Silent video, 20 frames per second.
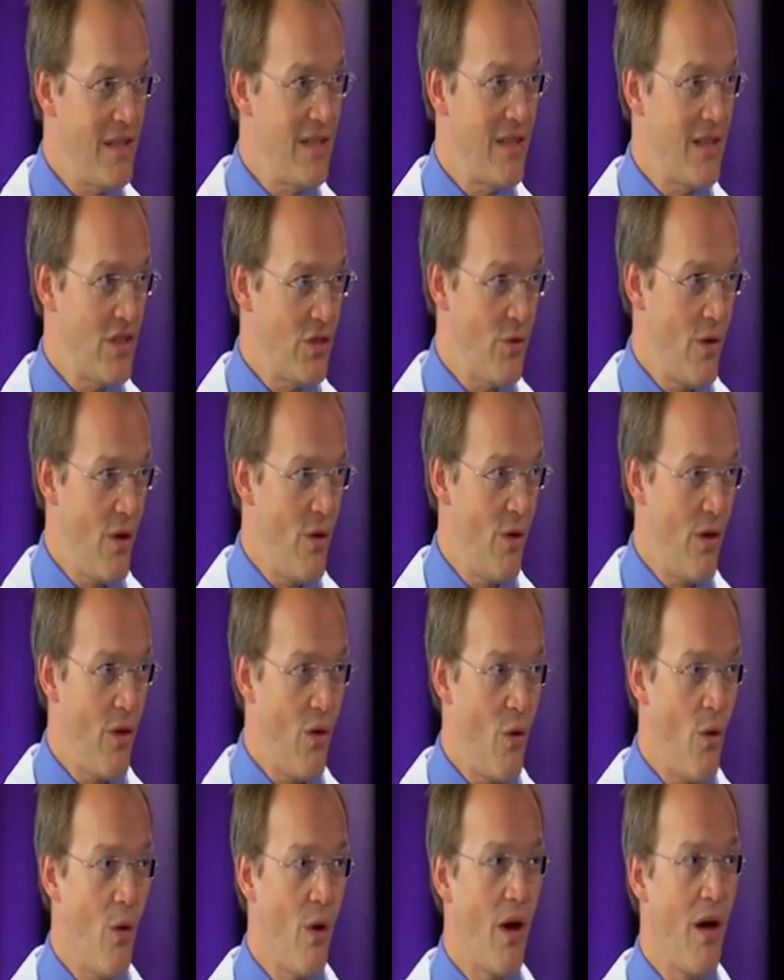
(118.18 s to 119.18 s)
it's a stroke,
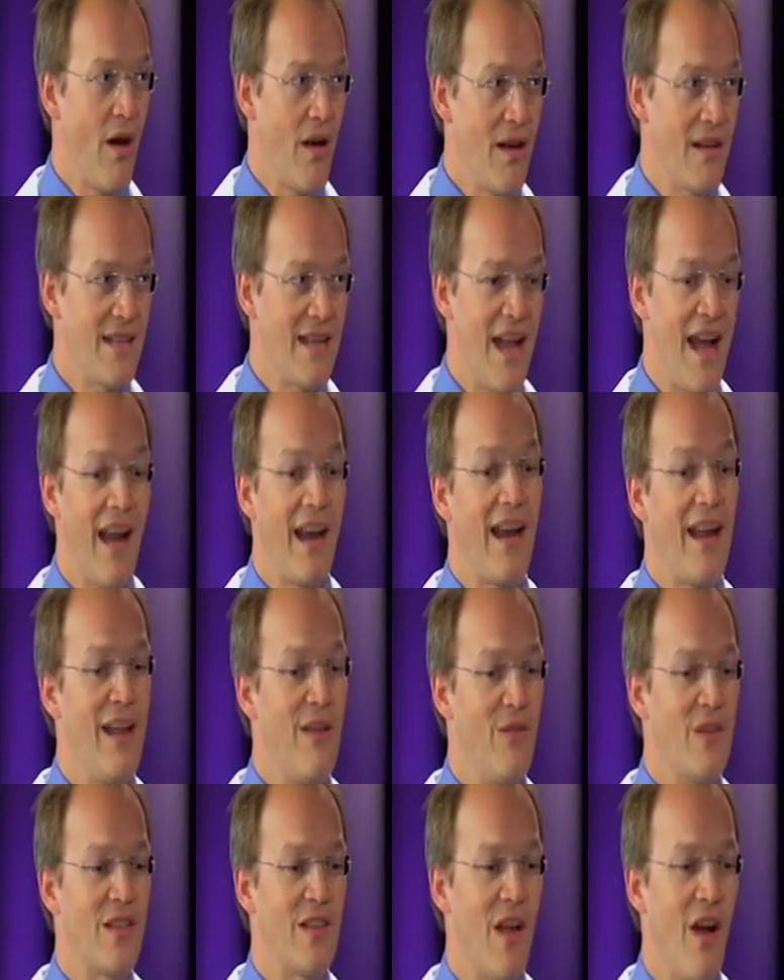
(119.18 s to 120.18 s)
or a heart attack
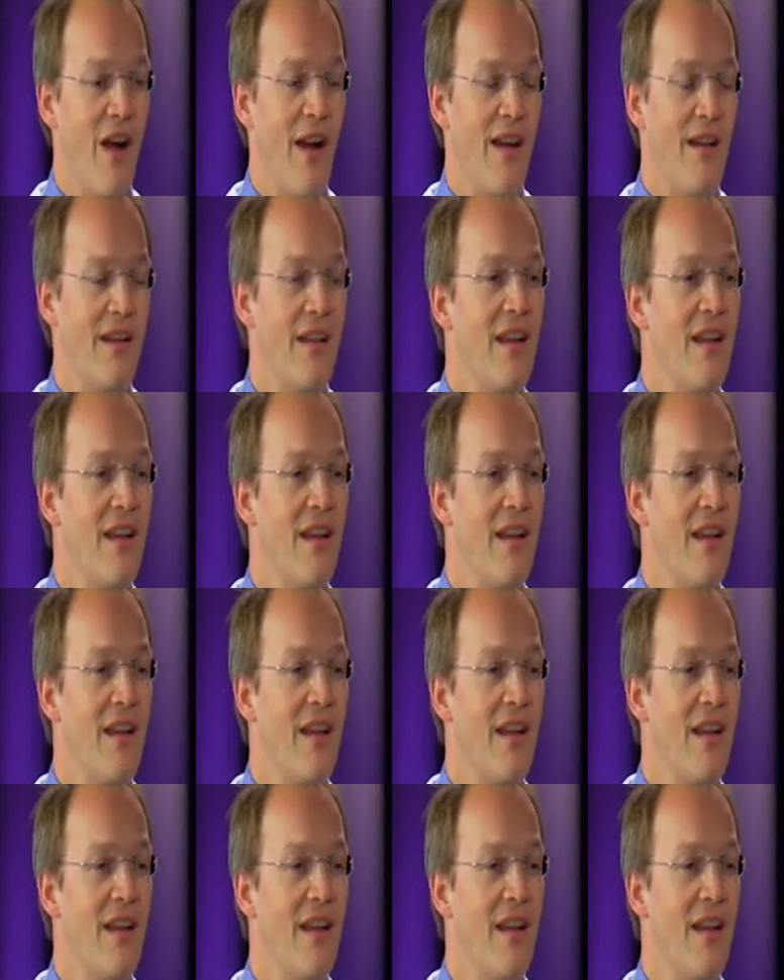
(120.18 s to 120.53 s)
if it's the heart.